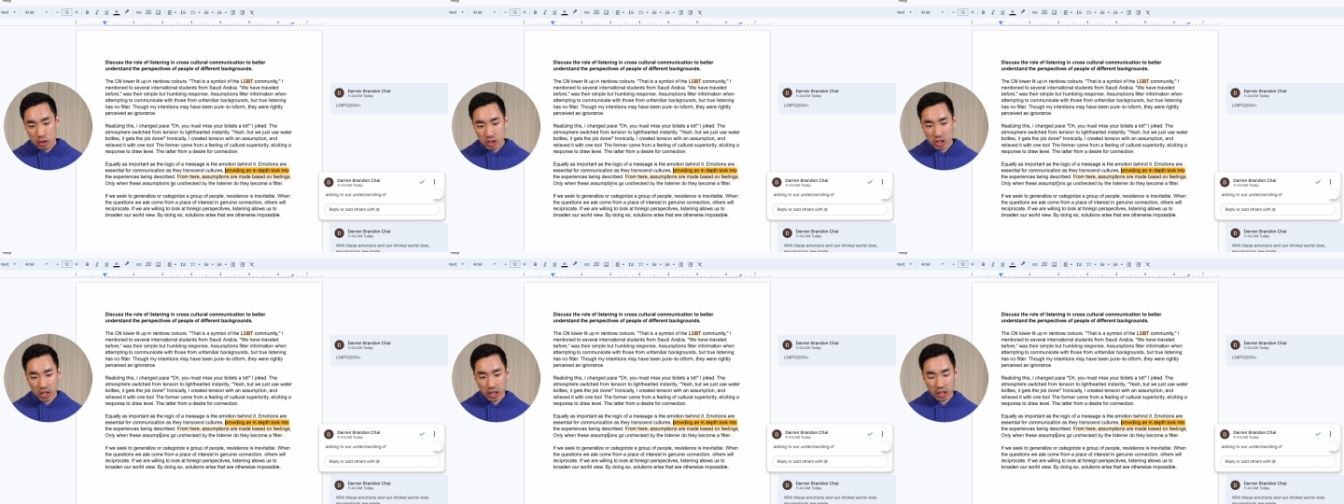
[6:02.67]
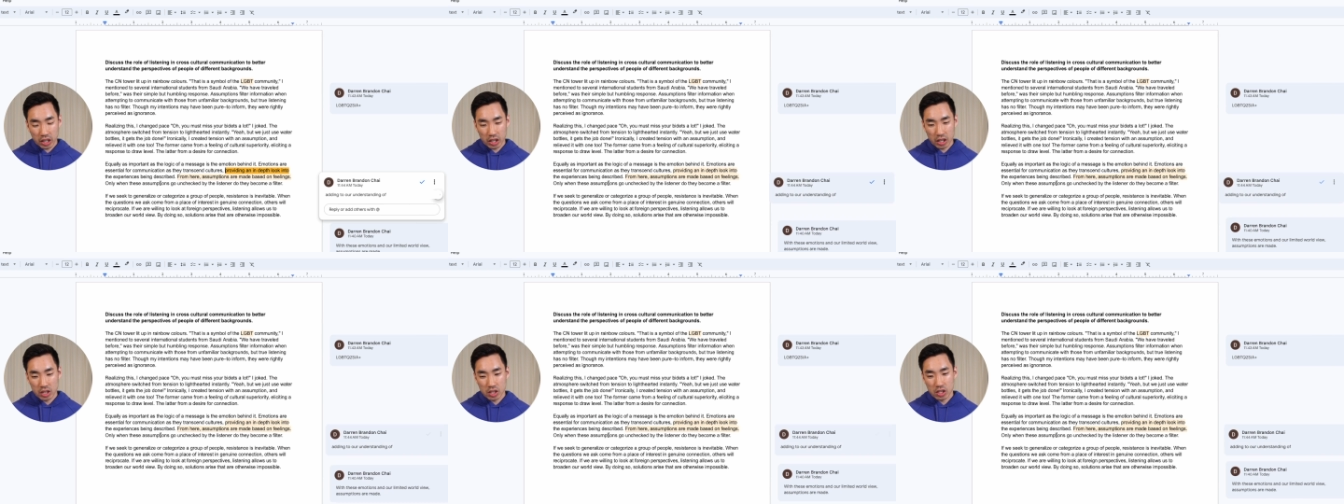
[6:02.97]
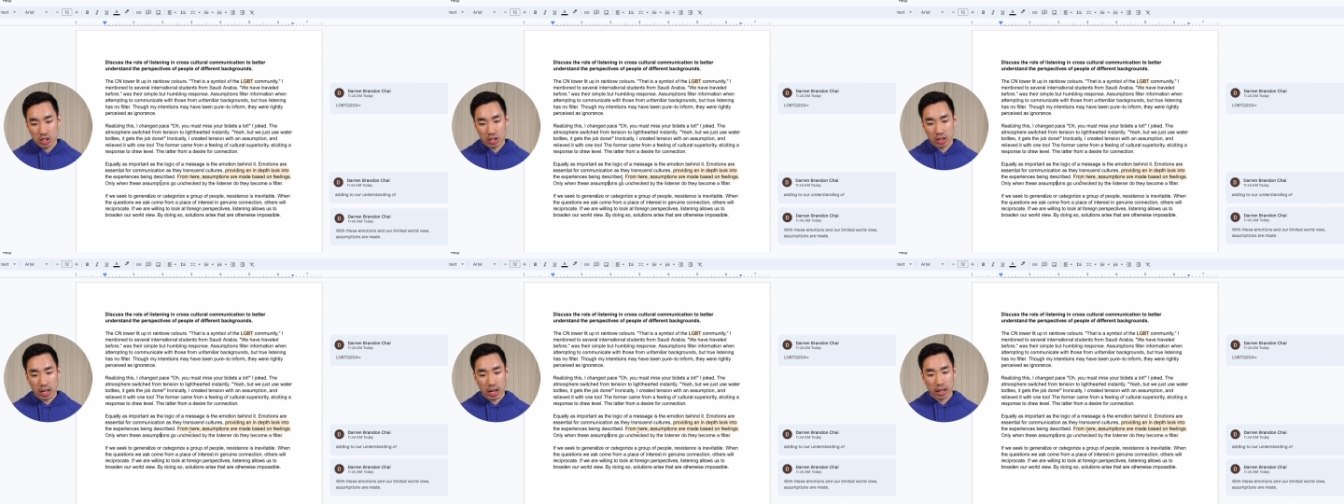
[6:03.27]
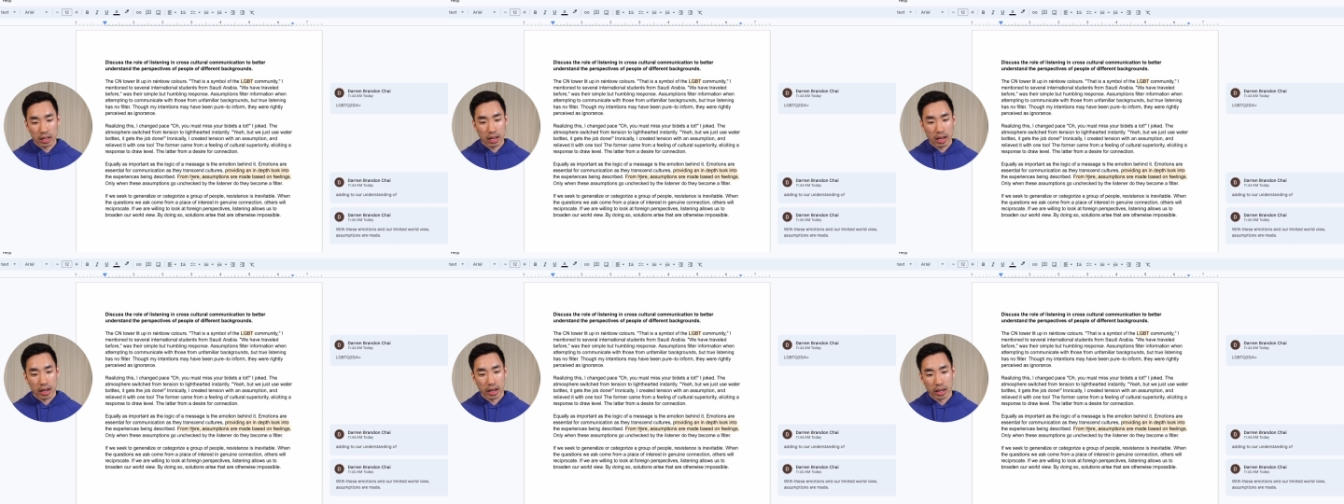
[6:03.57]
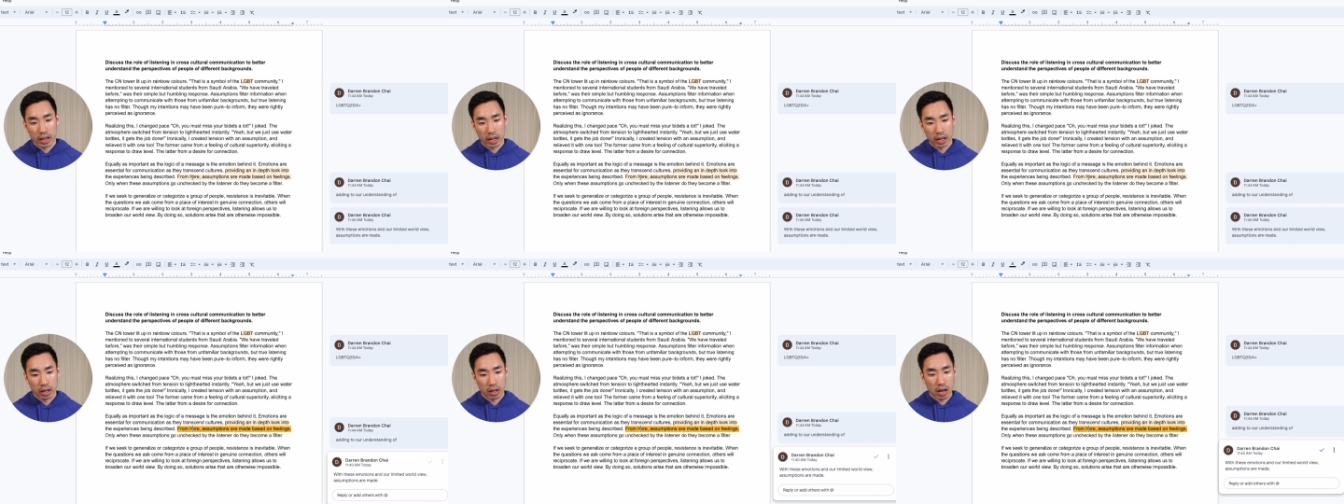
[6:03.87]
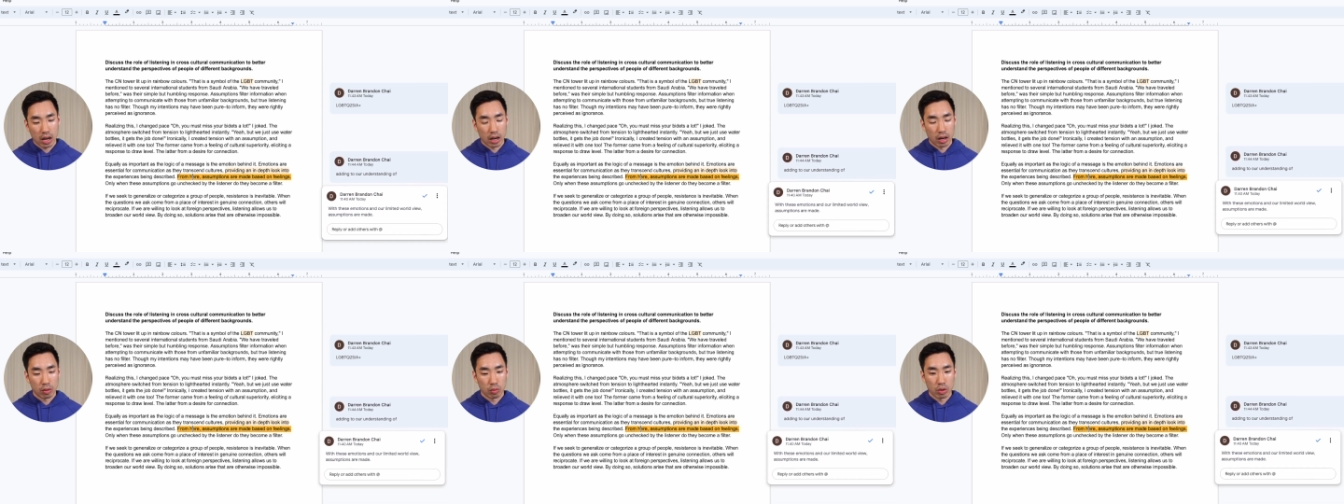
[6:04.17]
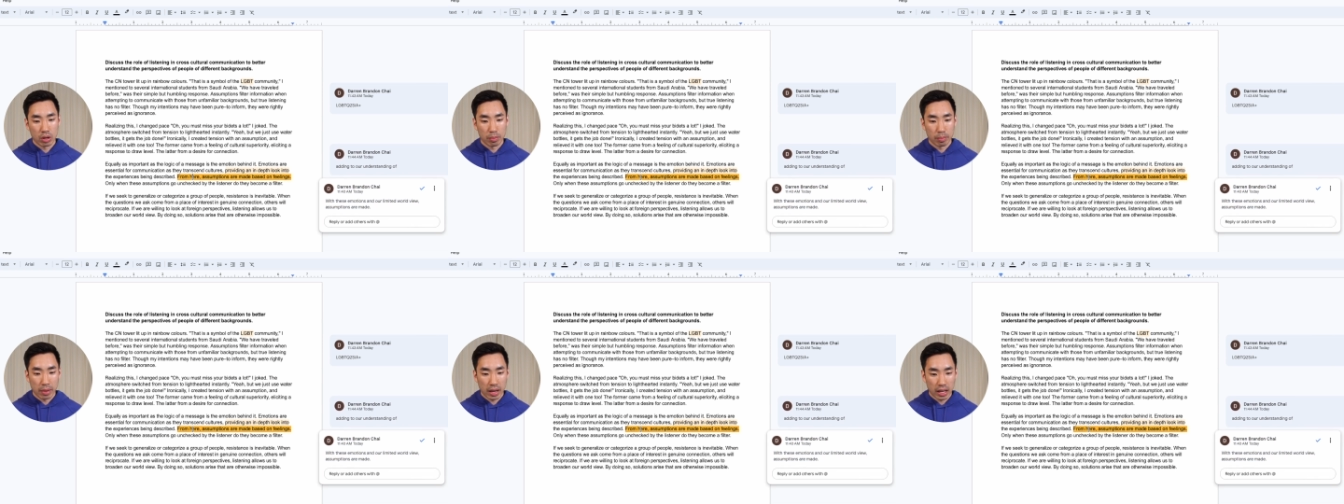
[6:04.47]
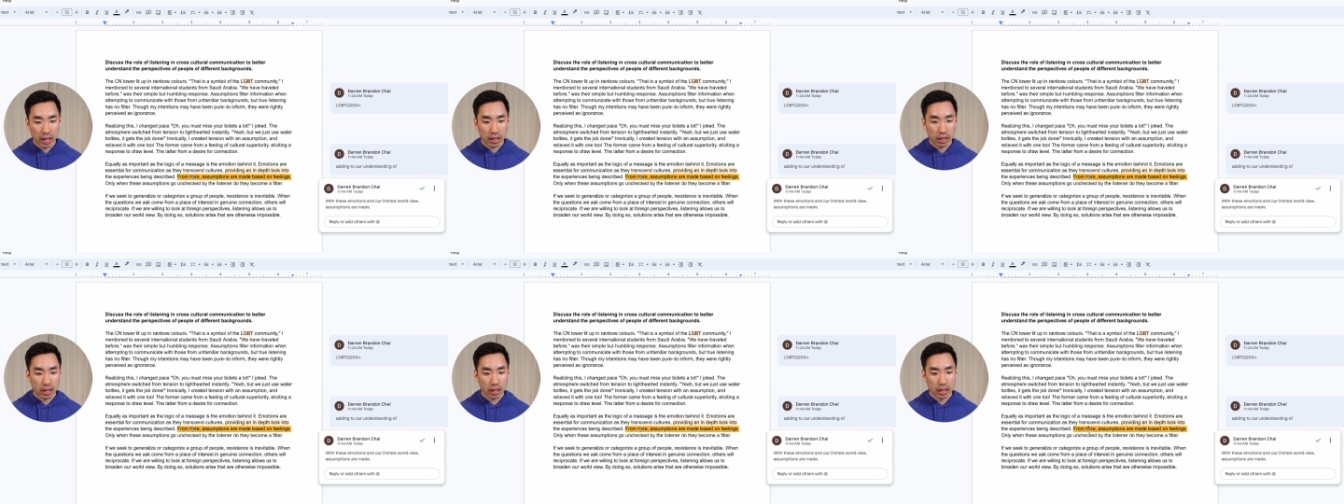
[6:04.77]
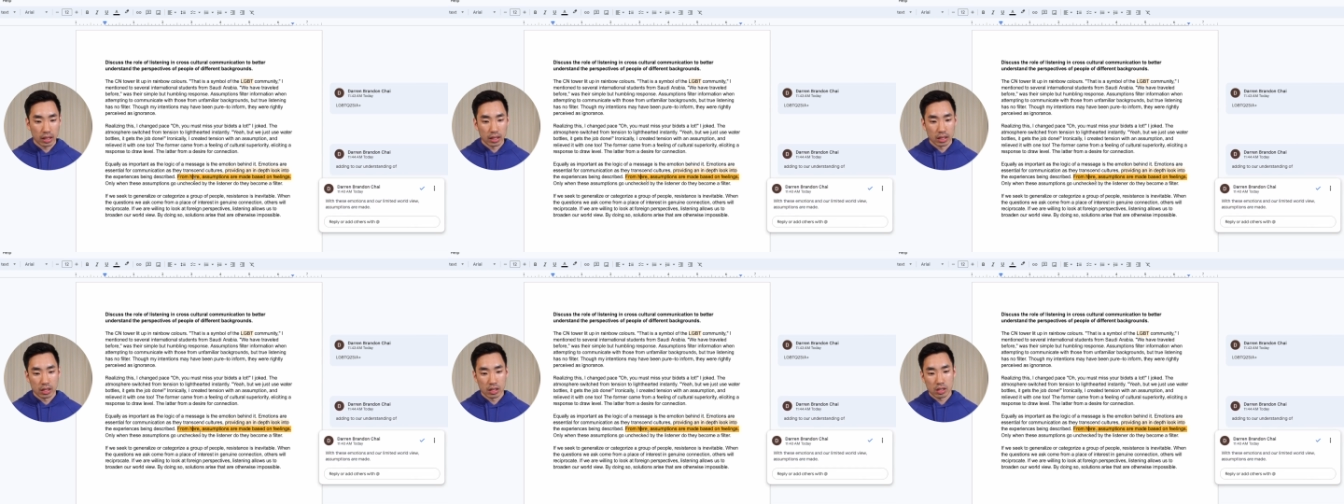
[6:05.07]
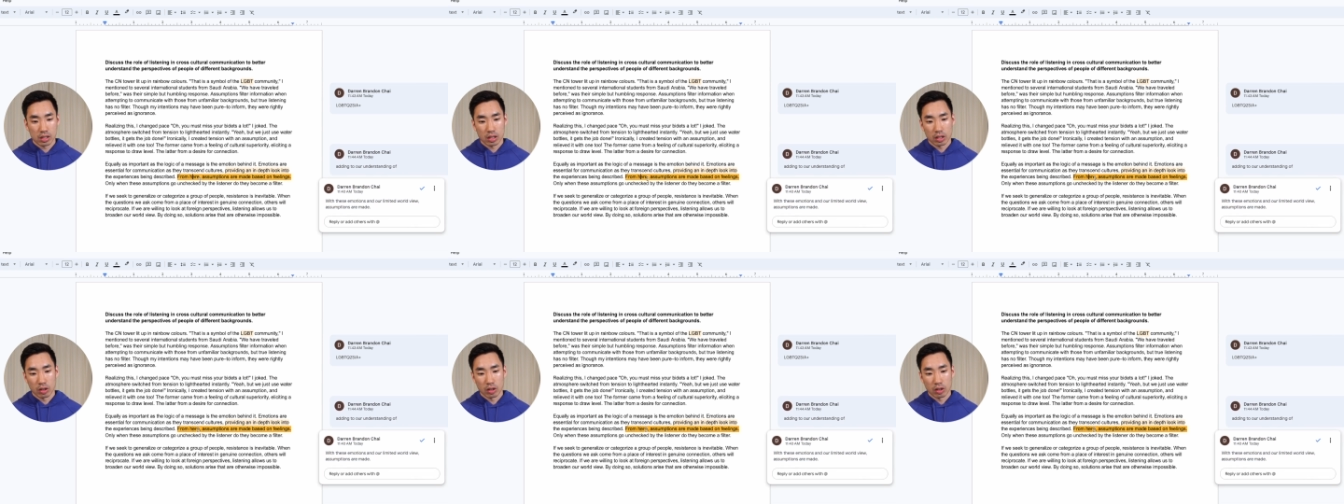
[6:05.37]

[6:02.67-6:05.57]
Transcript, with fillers: change that I uh, would make is,